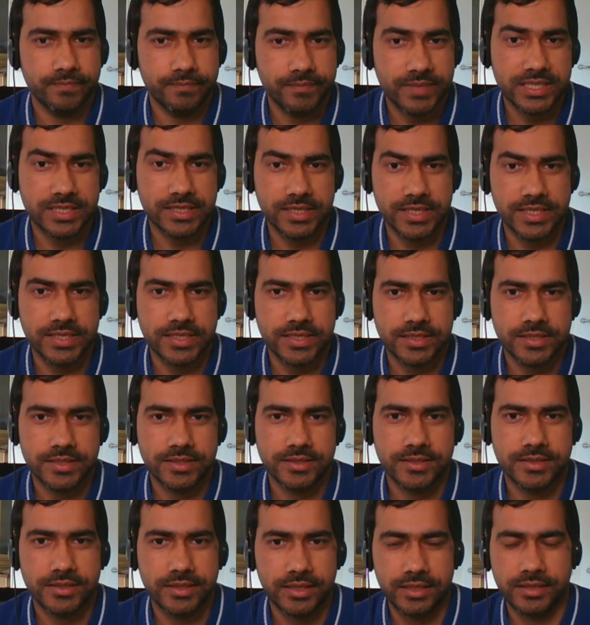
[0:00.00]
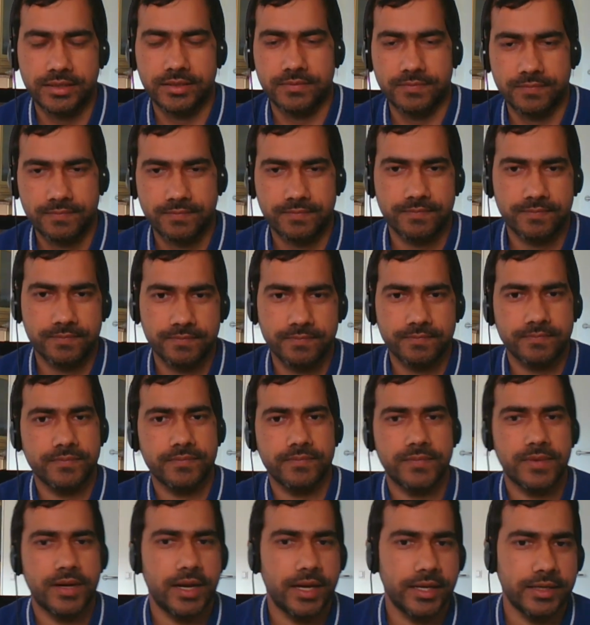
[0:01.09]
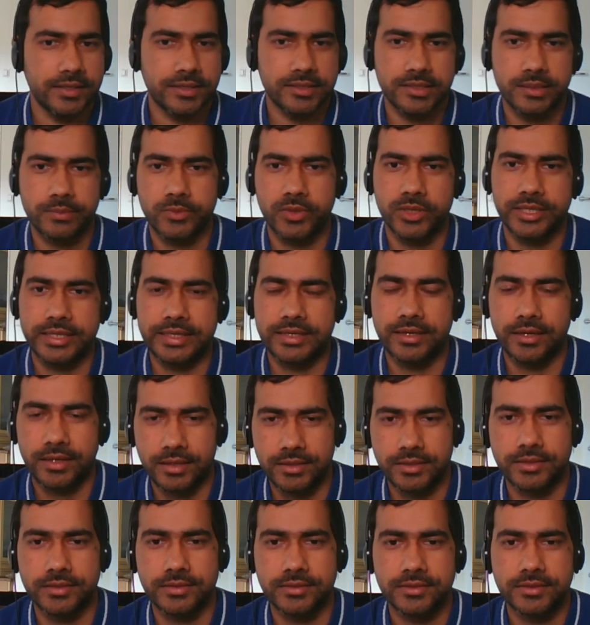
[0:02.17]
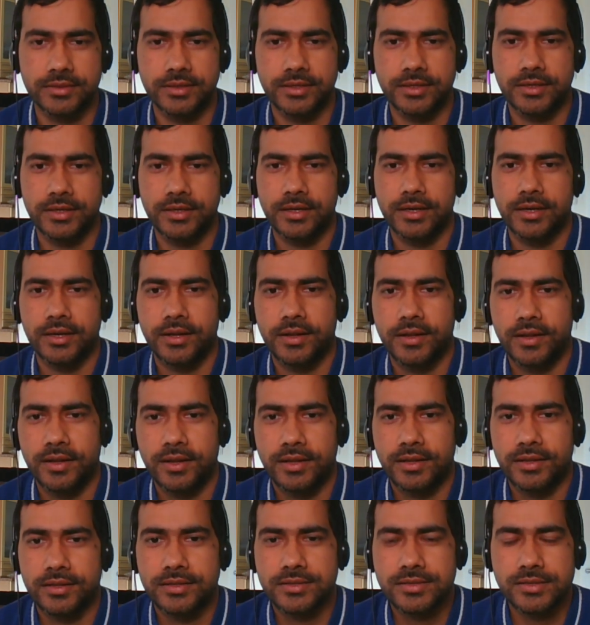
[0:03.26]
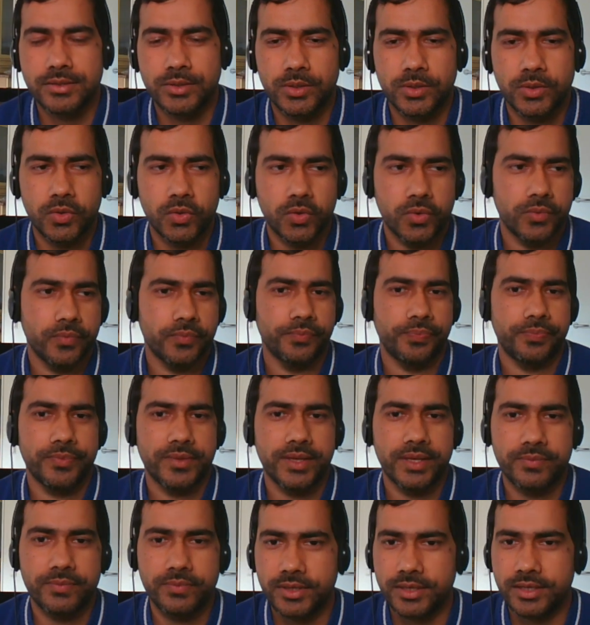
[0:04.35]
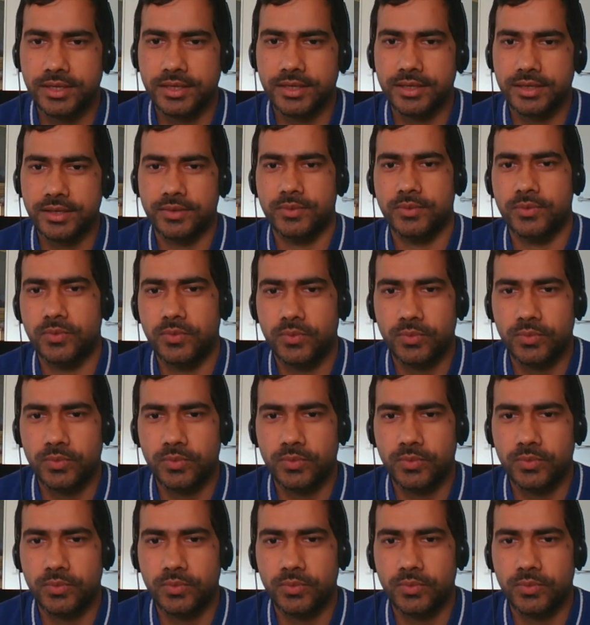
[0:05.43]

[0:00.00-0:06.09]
much less than hiring someone in London. So if they